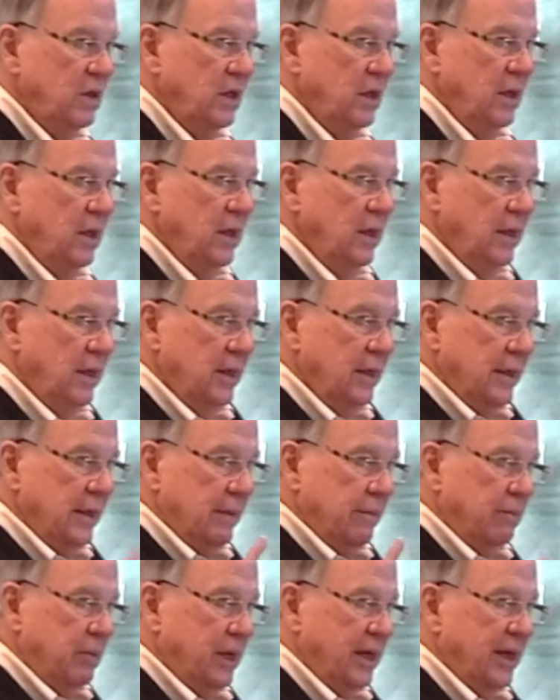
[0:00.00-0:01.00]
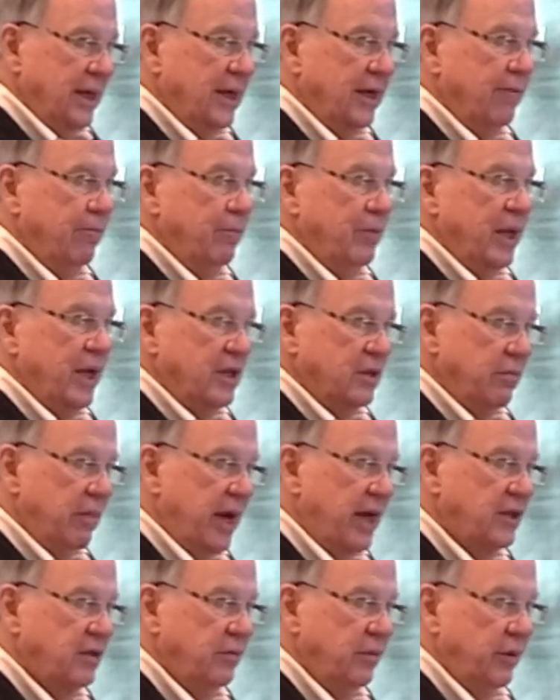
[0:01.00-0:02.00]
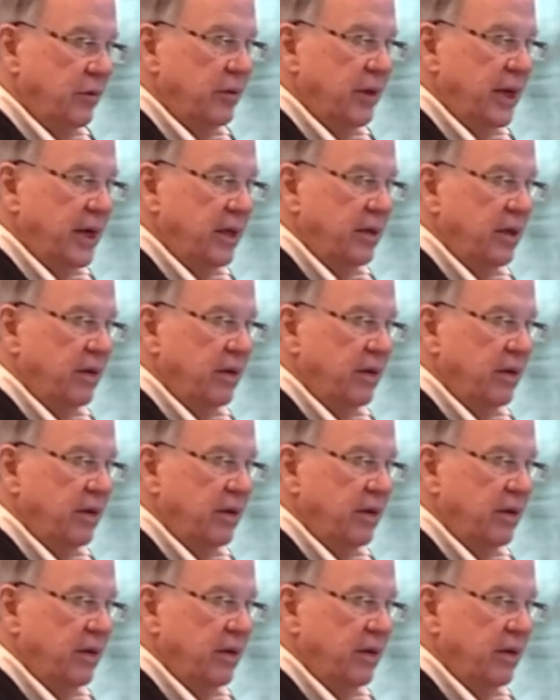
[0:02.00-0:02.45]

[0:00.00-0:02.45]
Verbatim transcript: Mm -hmm. Pi has maximal rank.